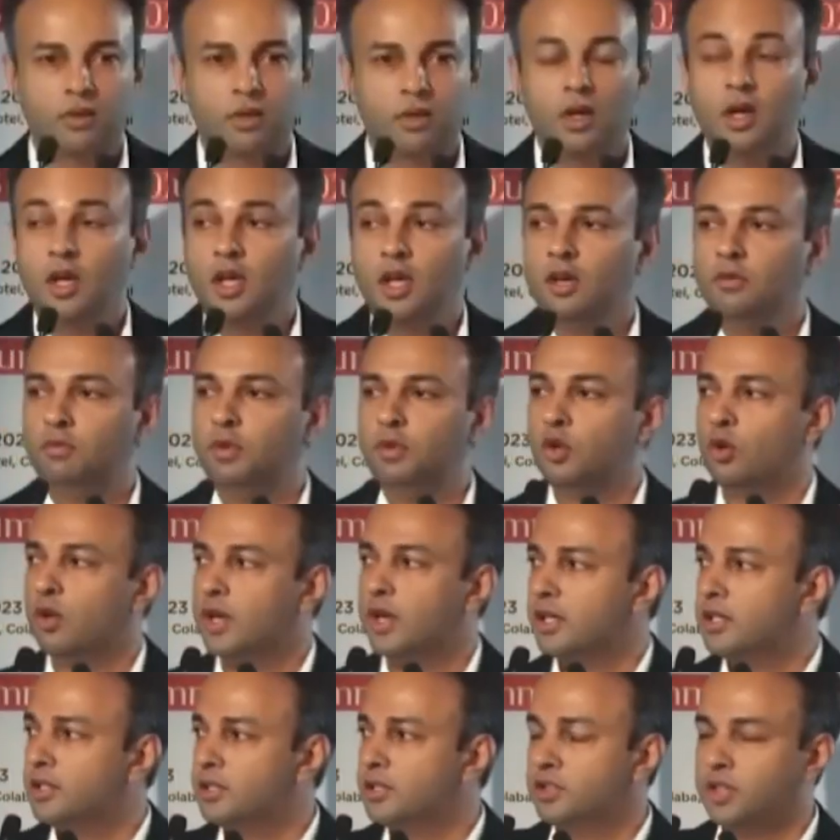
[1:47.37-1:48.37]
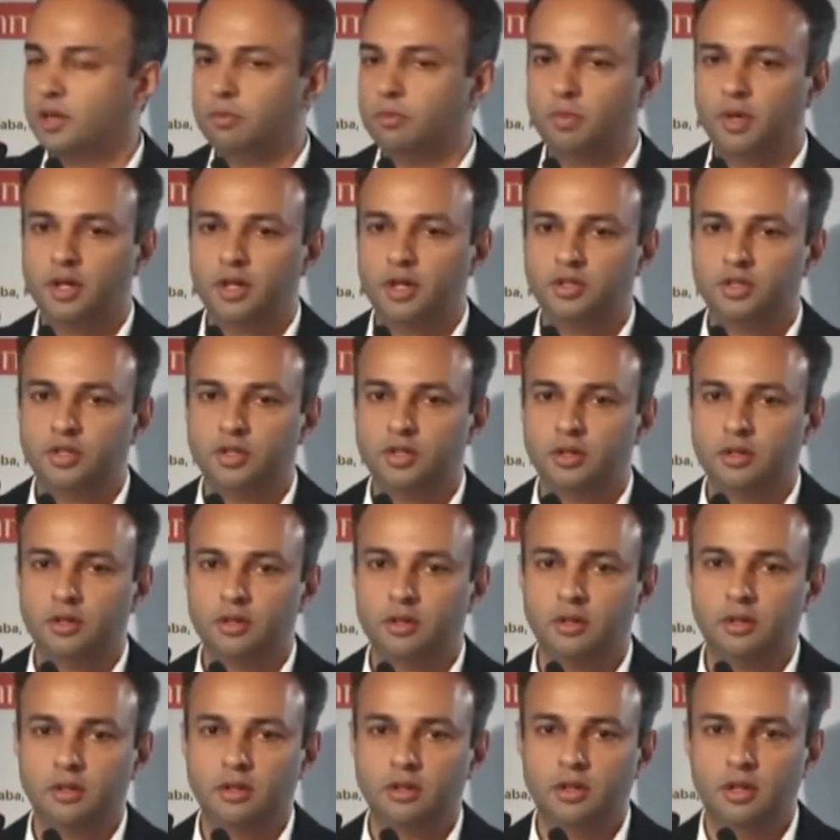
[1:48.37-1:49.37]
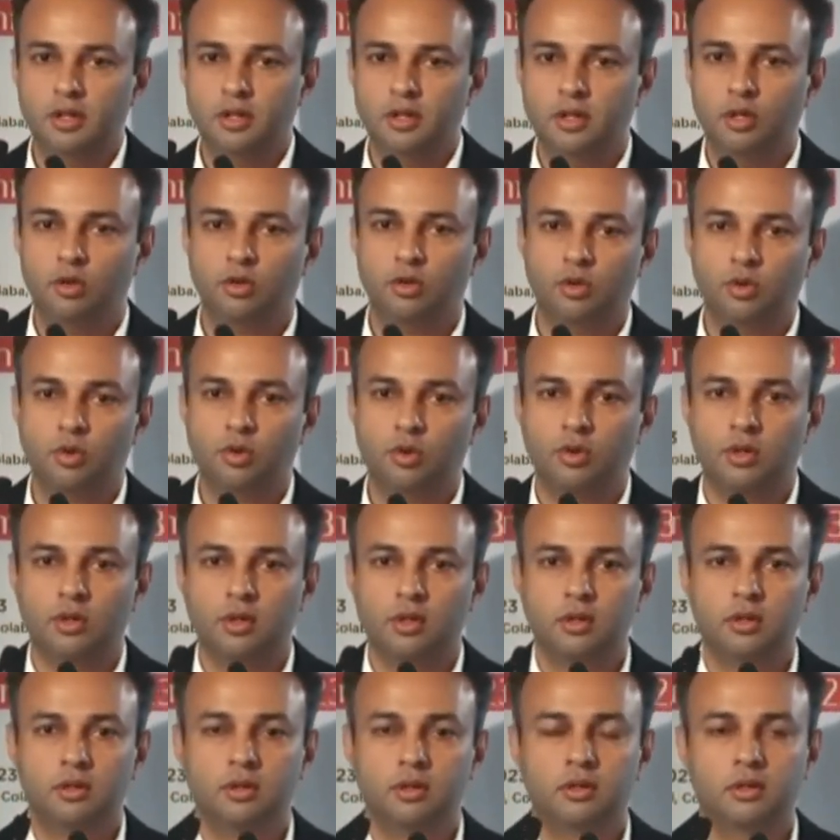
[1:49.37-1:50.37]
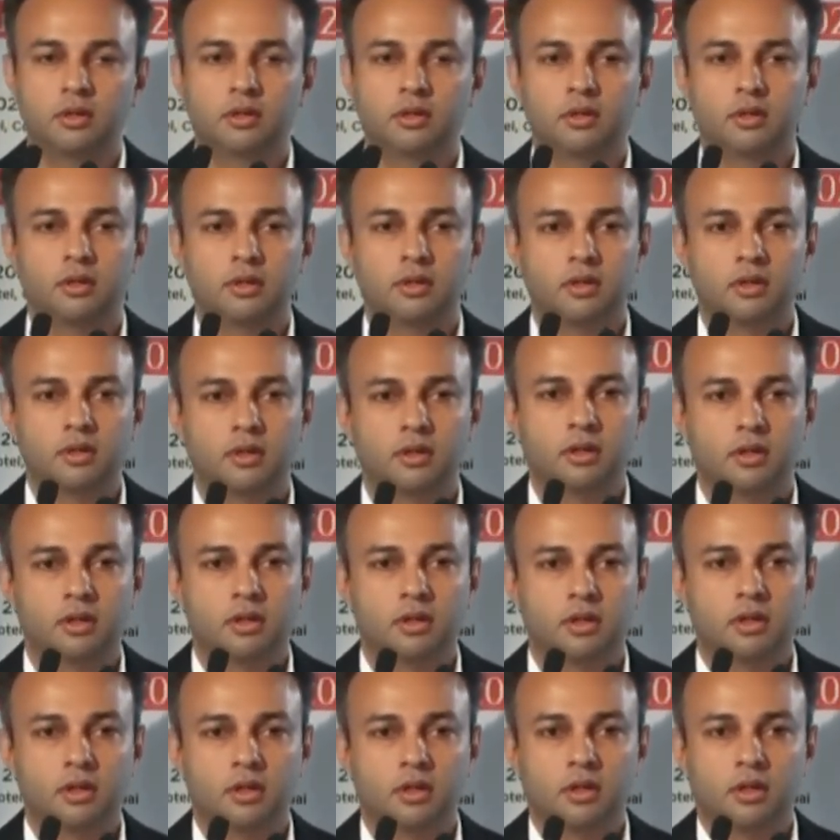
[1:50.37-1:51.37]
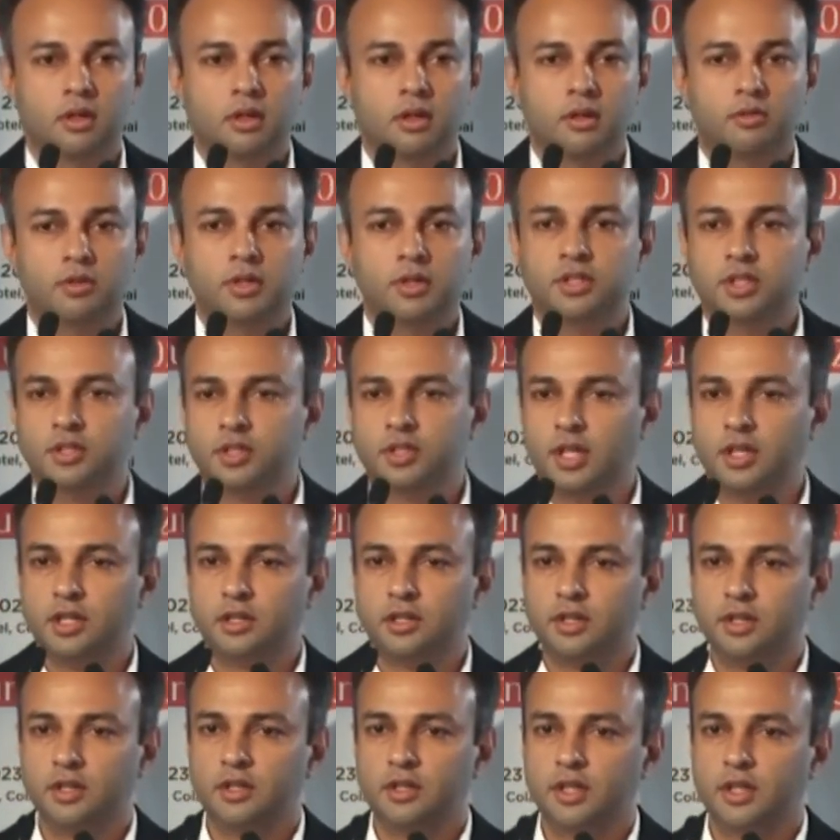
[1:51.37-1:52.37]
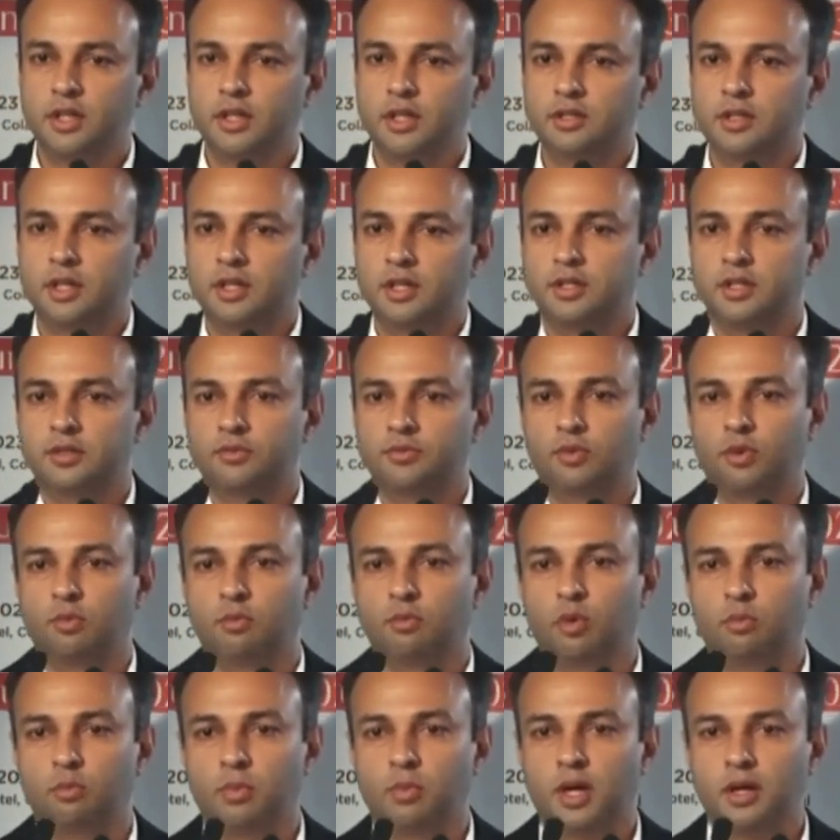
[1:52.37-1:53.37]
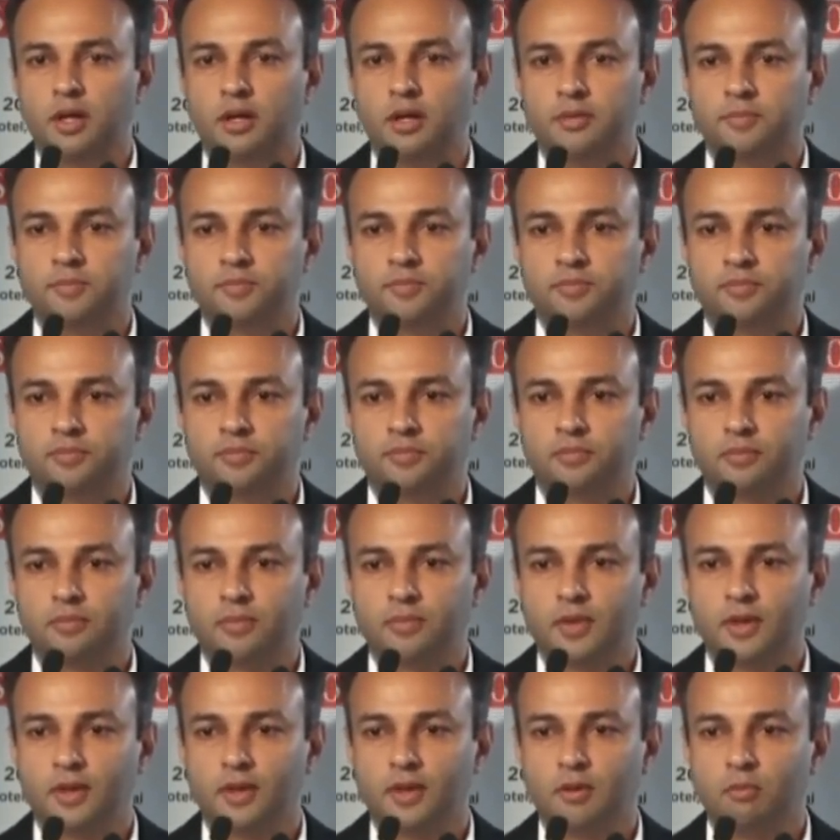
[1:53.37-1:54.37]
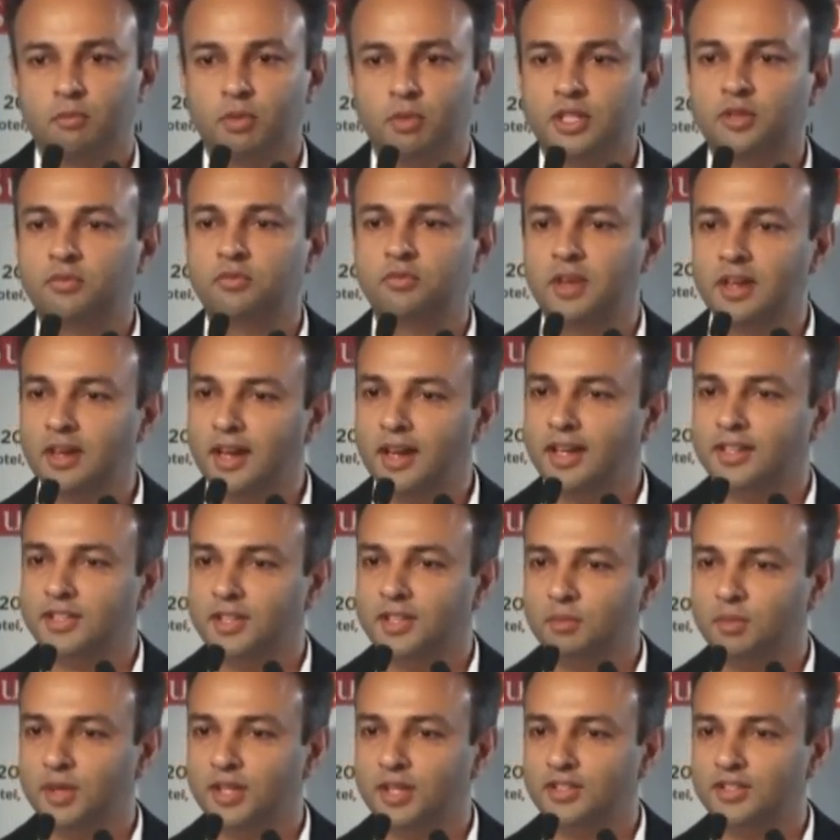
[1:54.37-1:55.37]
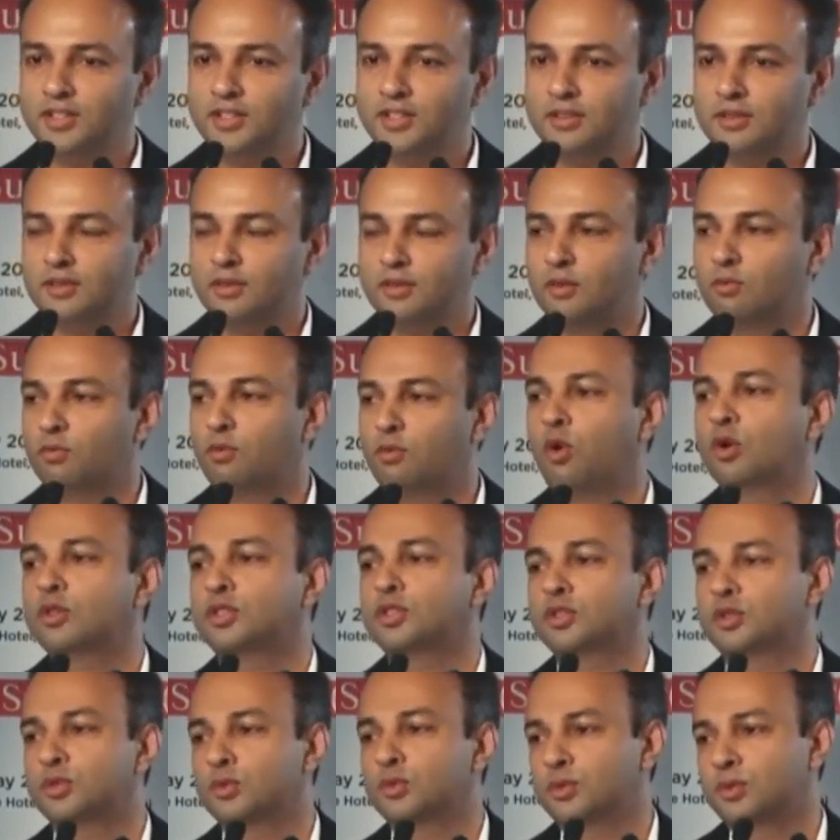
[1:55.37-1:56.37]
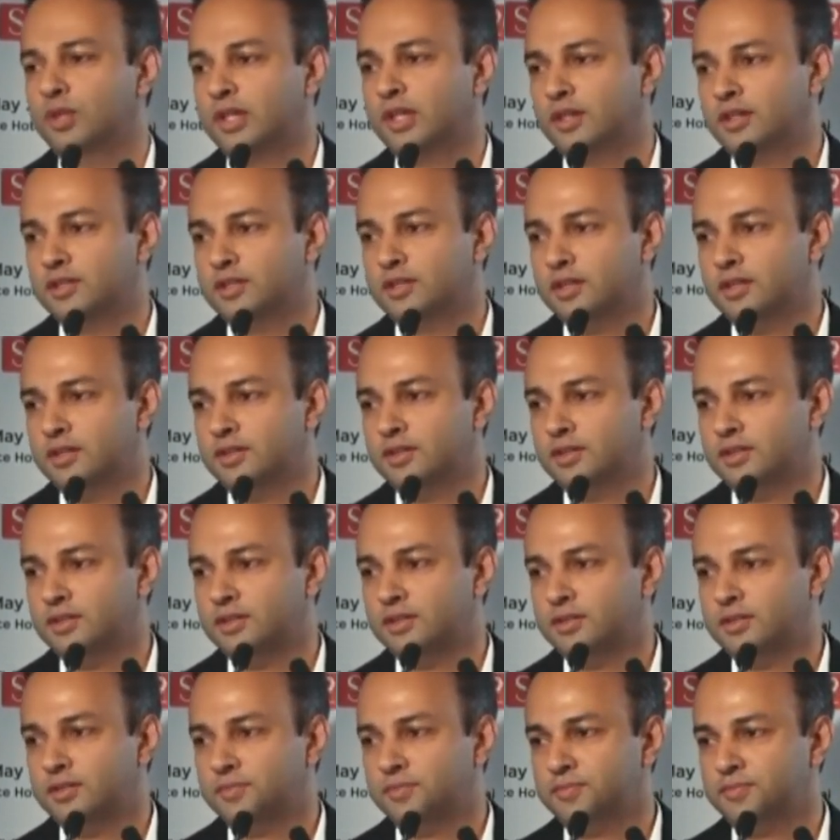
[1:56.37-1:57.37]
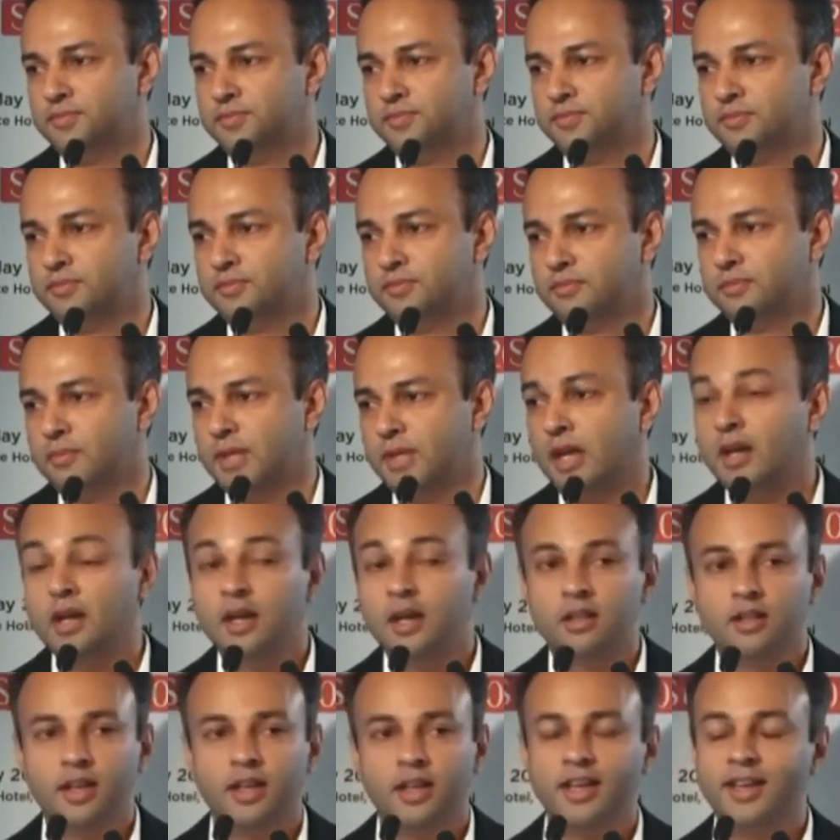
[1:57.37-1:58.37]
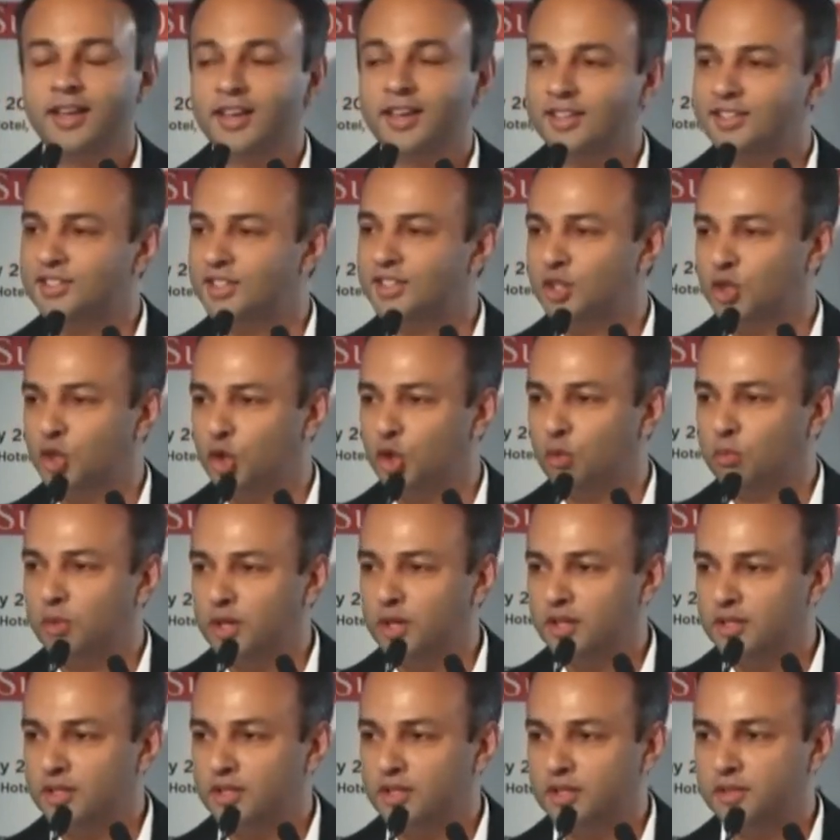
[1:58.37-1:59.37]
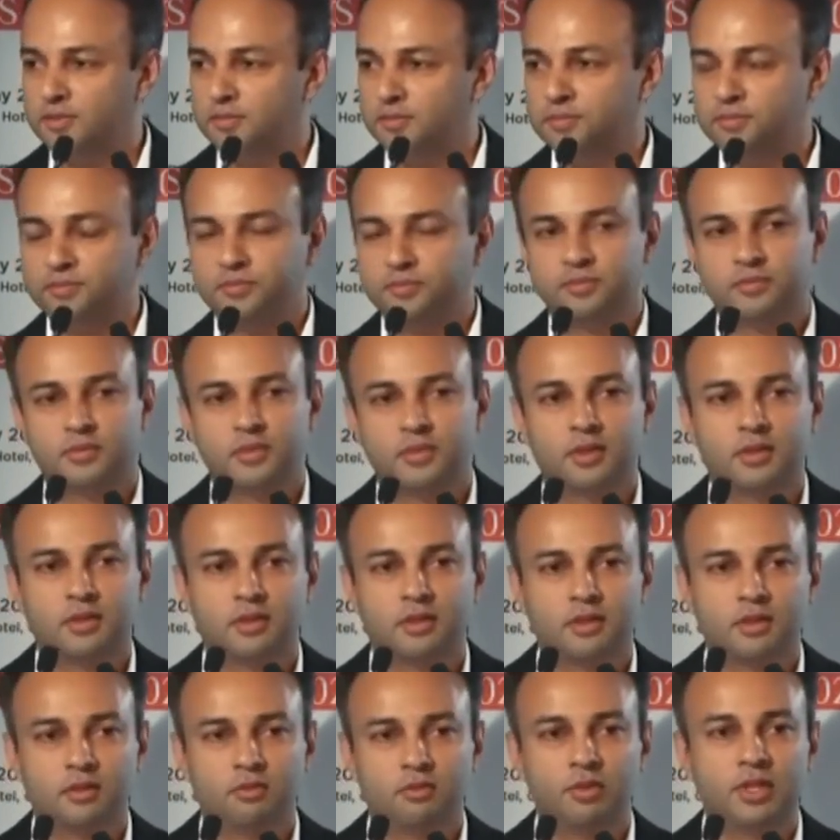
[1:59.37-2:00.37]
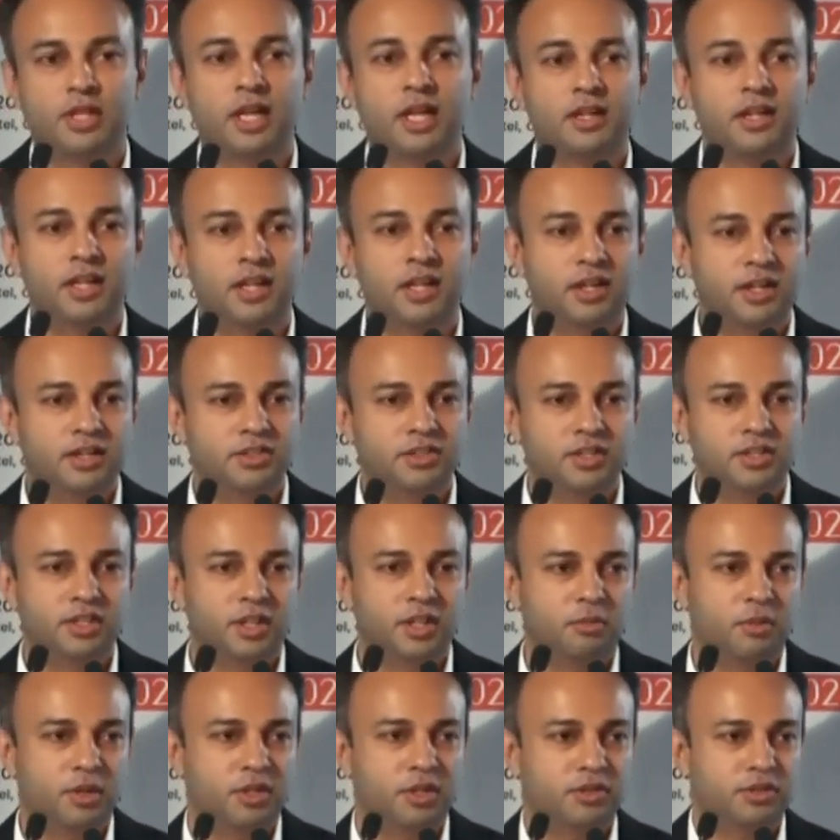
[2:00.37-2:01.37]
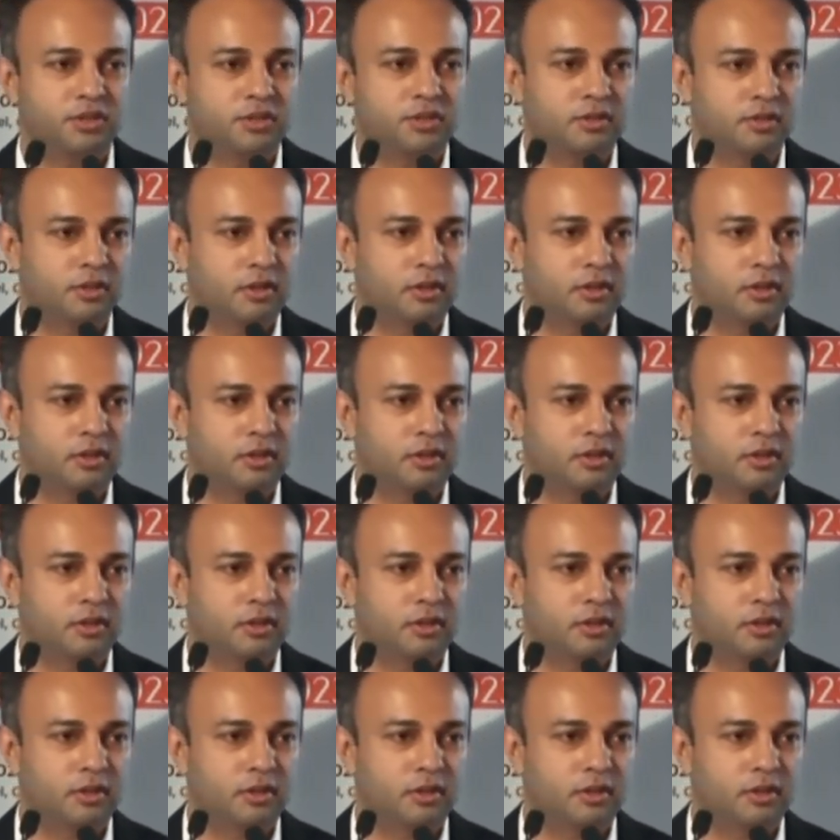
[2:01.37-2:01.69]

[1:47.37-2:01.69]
If you look at the temperature in your Google, you see 33 degrees Celsius for Mumbai, but the feel-like temperature, 42 degrees Celsius. The increase in humidity with that increase in temperature.